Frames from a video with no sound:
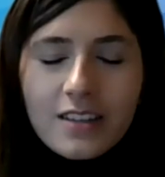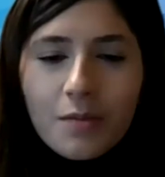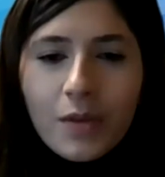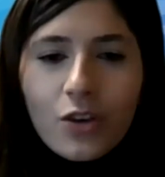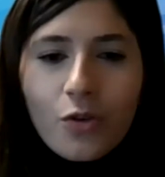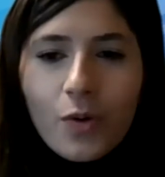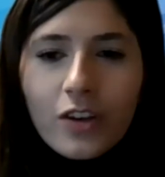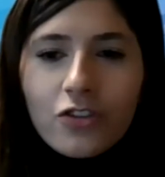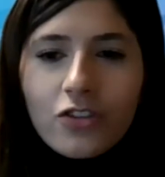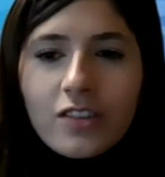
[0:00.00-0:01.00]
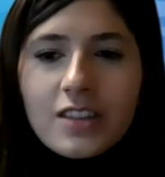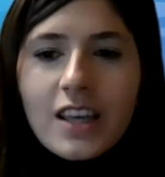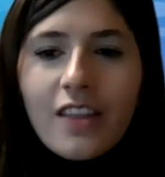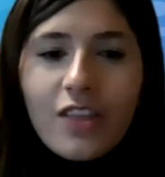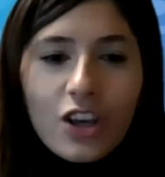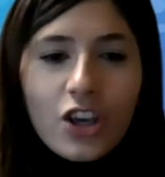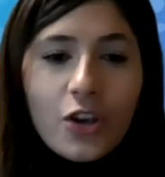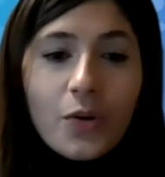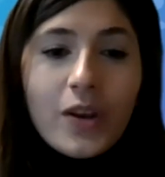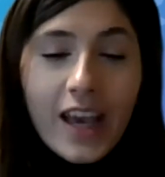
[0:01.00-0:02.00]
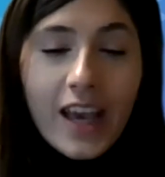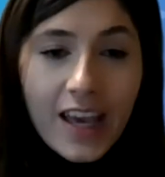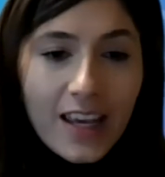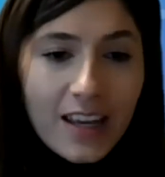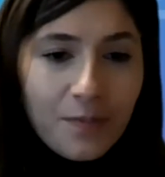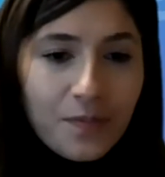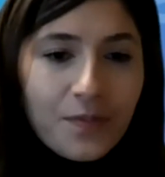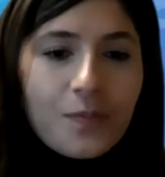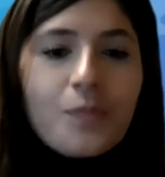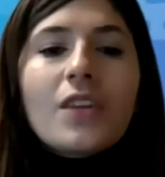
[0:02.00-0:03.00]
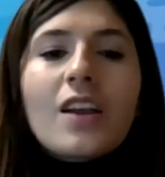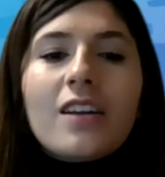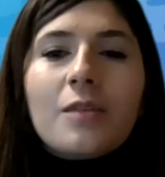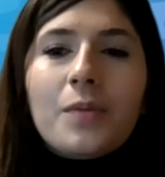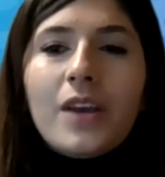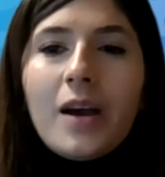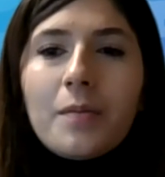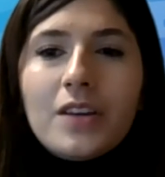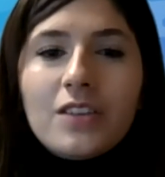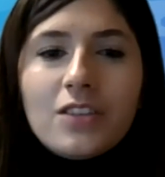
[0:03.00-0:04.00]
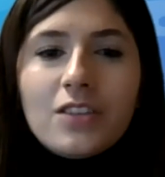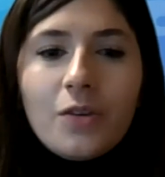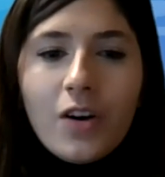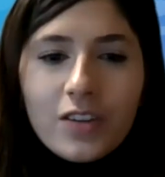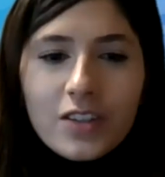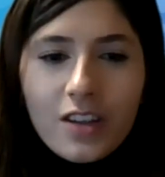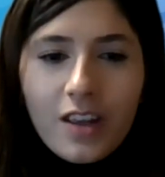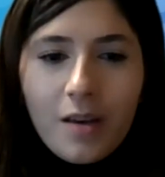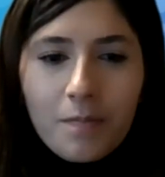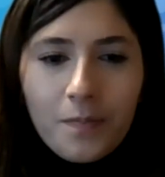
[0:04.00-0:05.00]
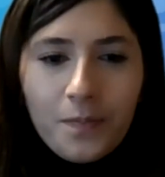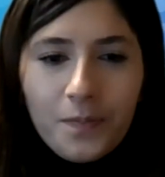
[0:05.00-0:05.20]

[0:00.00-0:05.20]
submit your questions in the Q&A and I'd be happy to answer them.